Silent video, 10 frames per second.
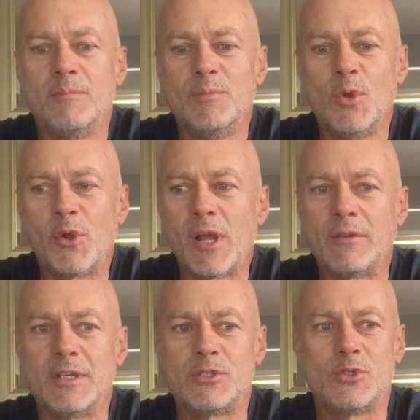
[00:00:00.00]
Not
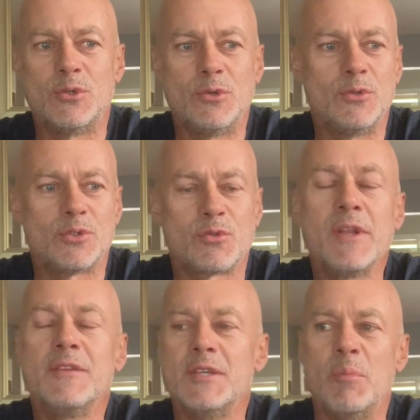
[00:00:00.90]
only to
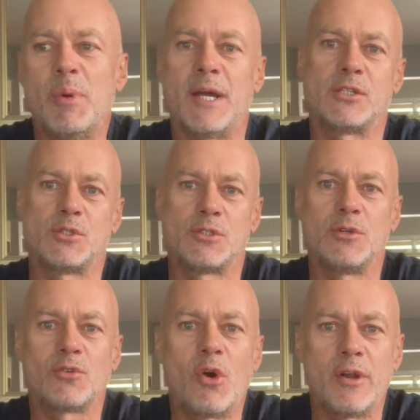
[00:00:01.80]
strengthen your butt,
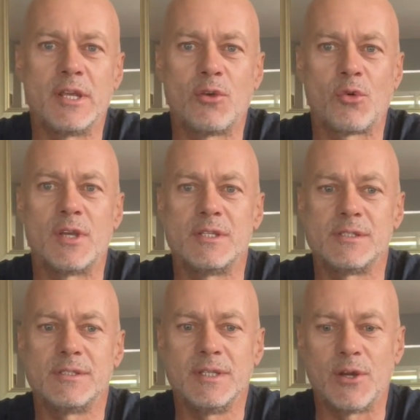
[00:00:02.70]
to try and
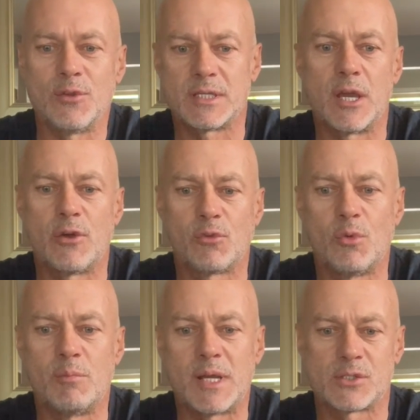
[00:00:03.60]
increase, you know, the
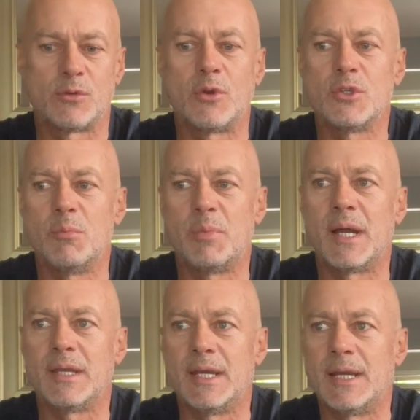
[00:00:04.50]
overall muscle on your
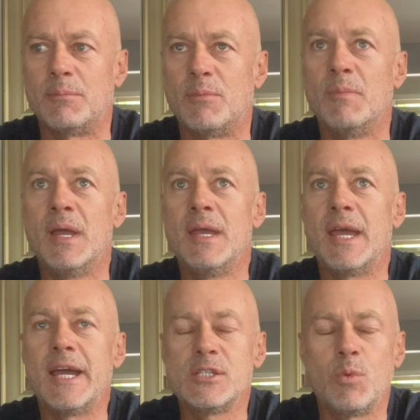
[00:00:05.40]
butt.
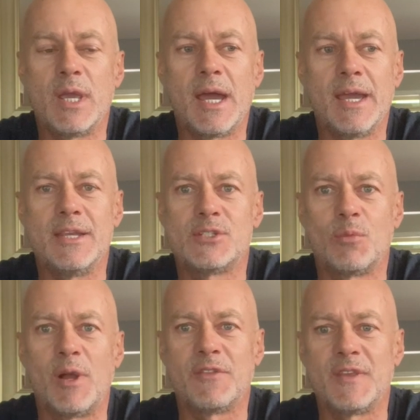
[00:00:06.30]
As we age, the
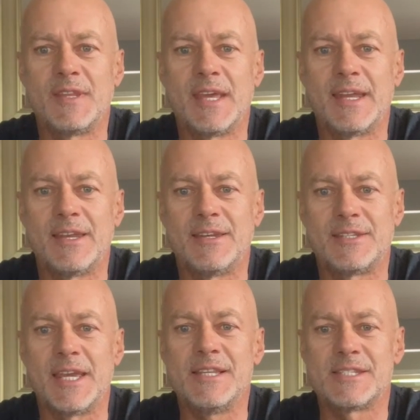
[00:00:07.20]
one thing that
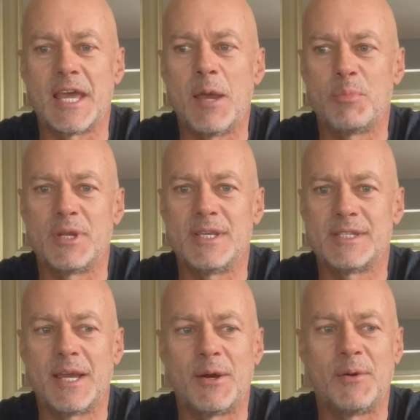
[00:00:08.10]
tends to happen is
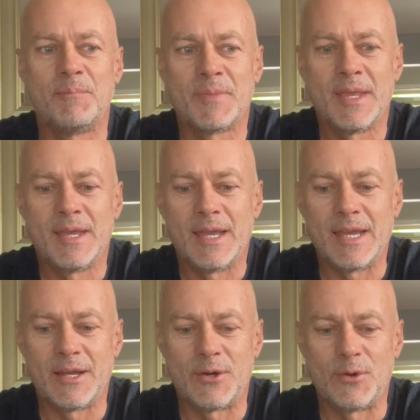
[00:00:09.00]

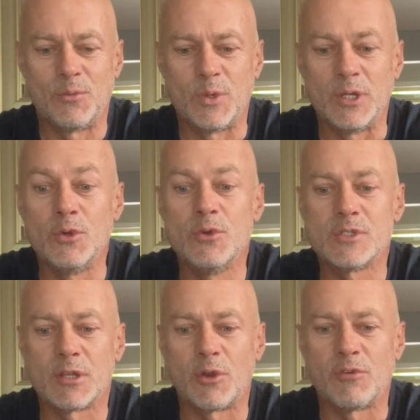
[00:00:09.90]
we lose
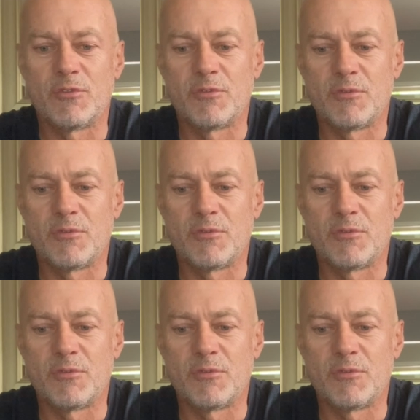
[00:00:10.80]
a lot of